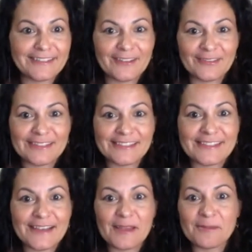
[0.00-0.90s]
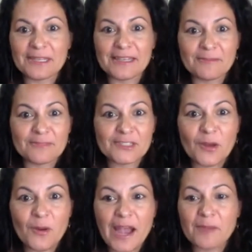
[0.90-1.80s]
you know, this time, and I'm
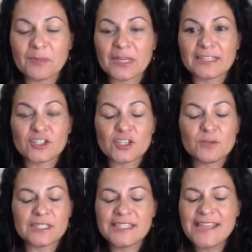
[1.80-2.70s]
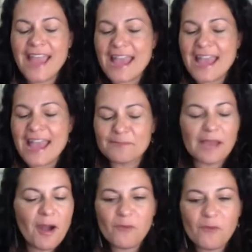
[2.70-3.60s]
so happy. And she was, yes, my
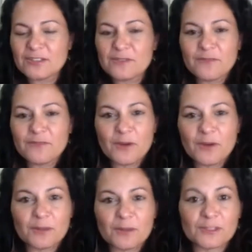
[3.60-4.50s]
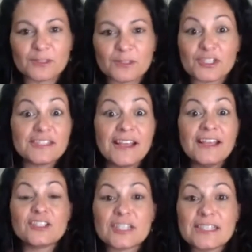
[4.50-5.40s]
mom went to vote. So she's
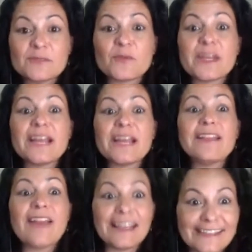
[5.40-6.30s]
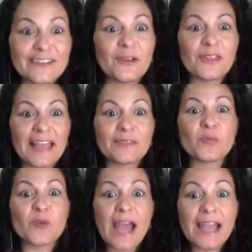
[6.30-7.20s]
realizing, you know, like the
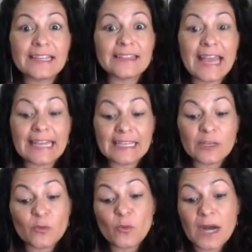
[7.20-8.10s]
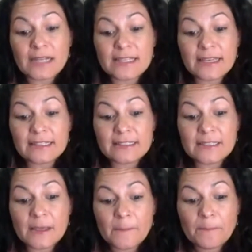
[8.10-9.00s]
pride and that it
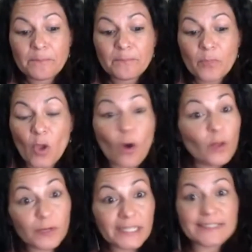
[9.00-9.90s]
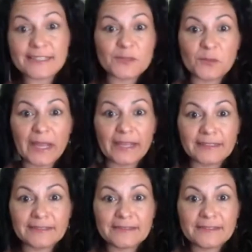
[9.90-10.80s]
wasn't always this
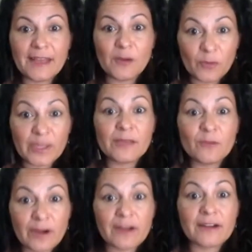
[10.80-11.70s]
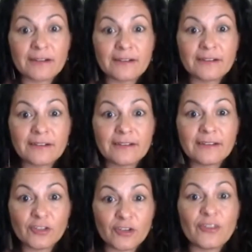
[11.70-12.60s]
way that we were,
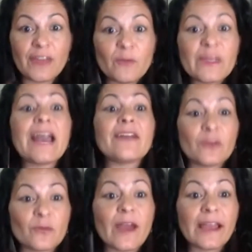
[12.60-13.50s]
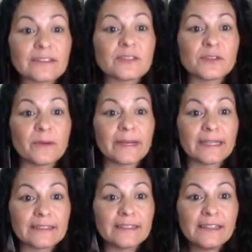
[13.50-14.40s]
you know, that we had the right to do it.